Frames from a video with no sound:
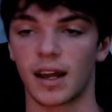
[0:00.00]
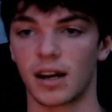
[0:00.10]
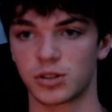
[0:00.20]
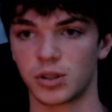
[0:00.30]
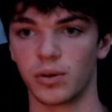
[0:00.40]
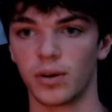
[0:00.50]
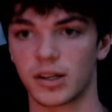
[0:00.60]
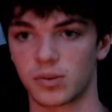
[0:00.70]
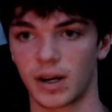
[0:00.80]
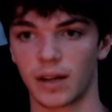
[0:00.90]
and I'll show you
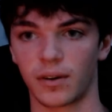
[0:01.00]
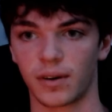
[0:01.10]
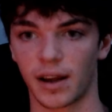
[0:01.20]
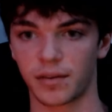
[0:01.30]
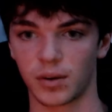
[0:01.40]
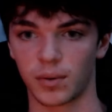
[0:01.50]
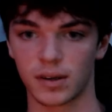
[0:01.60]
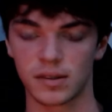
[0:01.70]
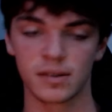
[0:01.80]
guys what I learned afterward.